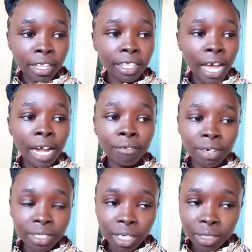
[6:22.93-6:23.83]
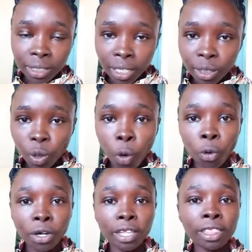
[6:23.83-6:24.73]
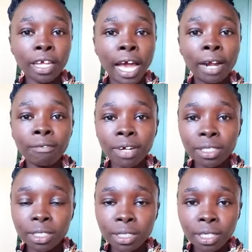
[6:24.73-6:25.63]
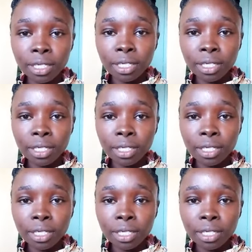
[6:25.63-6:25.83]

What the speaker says: The advertisers or the adverts